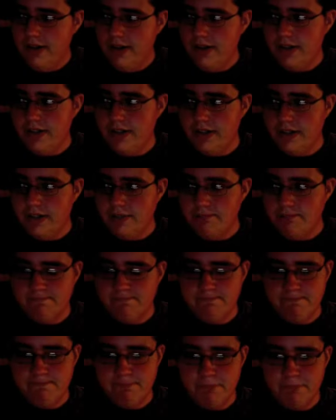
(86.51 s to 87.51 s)
Um,
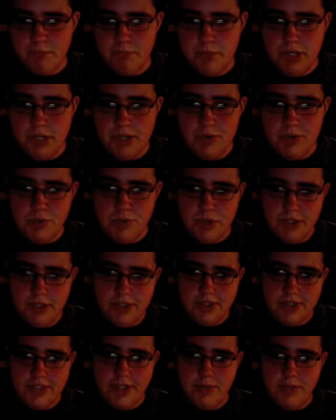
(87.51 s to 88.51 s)
but I was running the
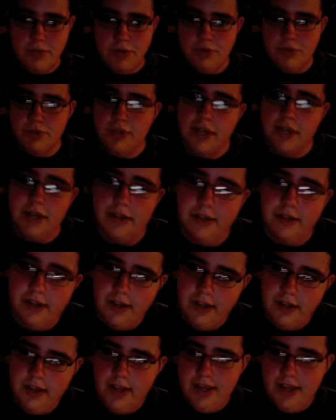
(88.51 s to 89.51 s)
demo for that,
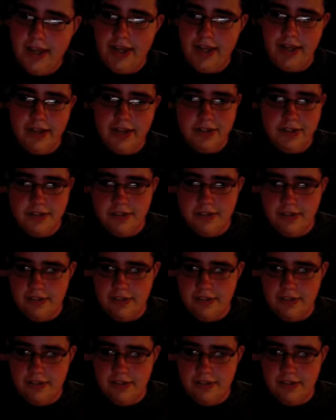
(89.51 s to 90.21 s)
and